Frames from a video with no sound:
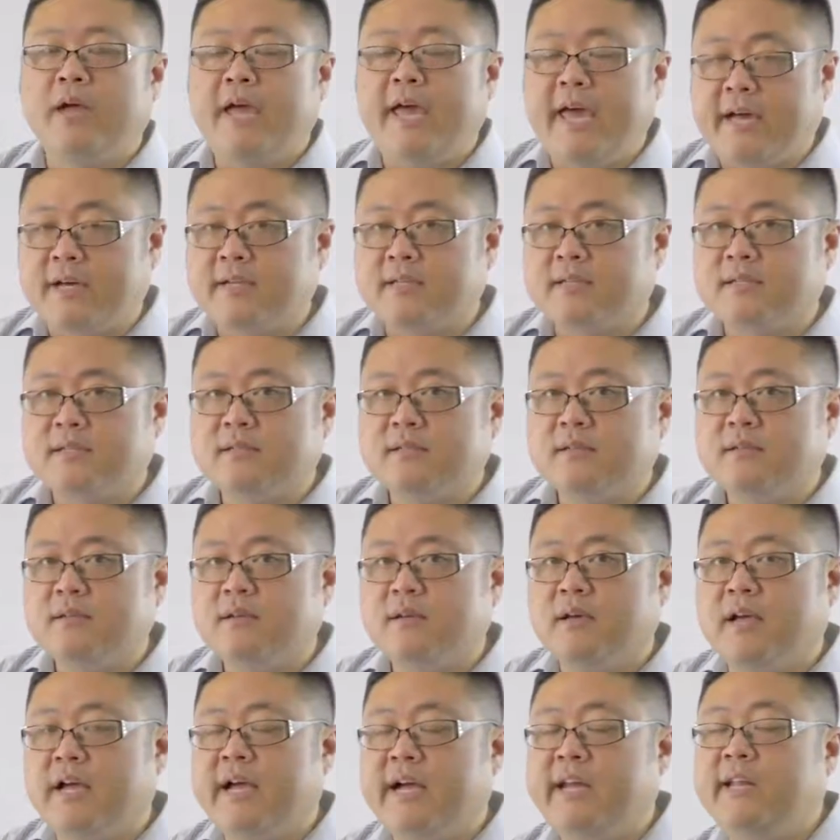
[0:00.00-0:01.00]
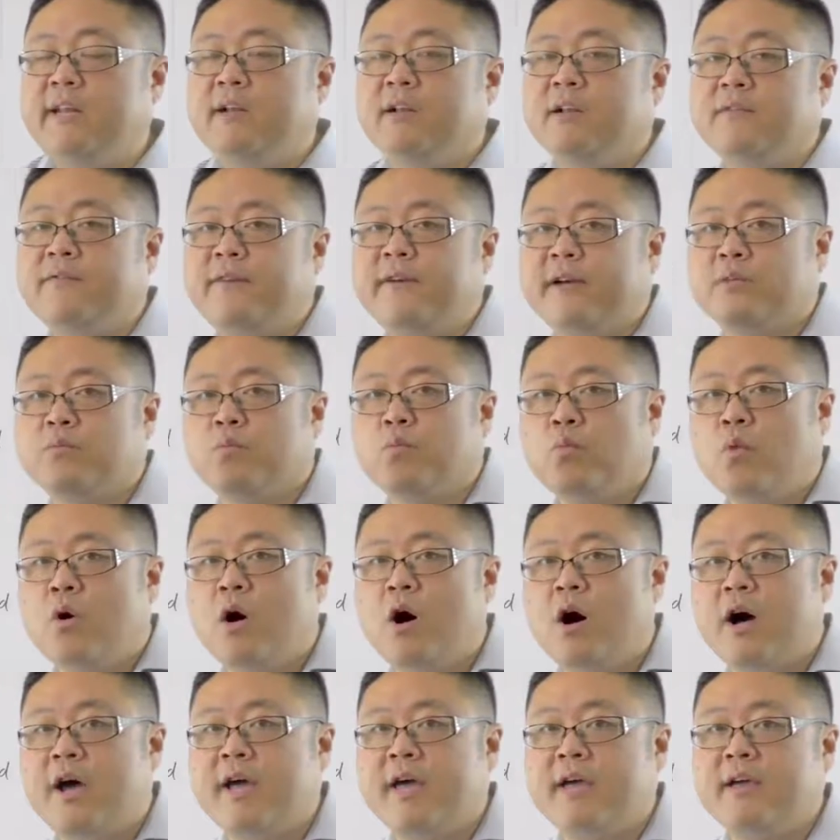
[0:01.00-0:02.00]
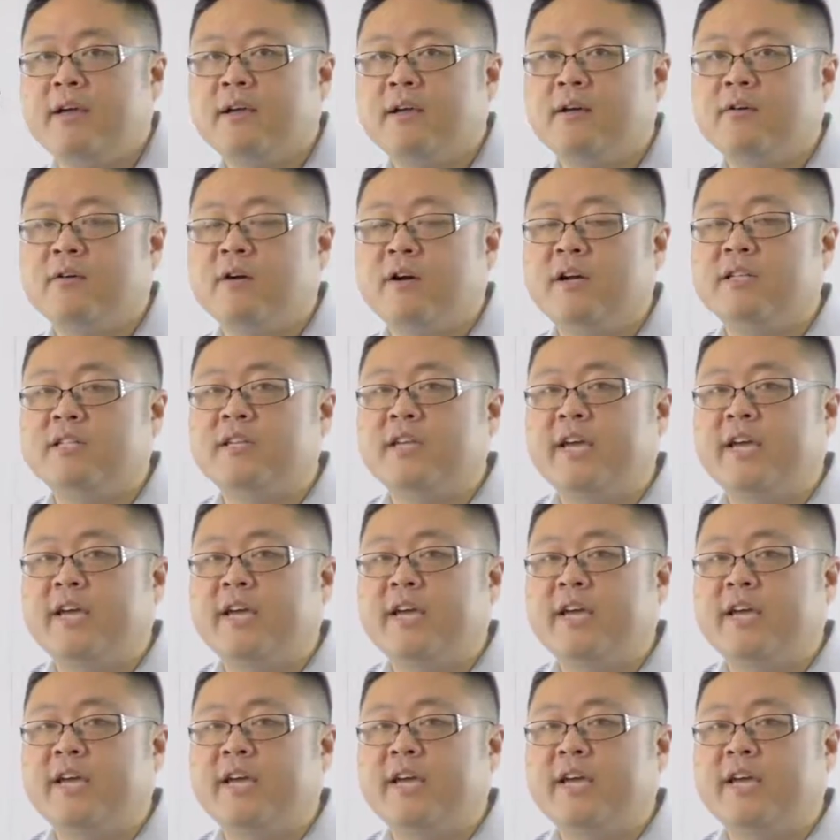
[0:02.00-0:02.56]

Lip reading: x and it'll affect y, all right?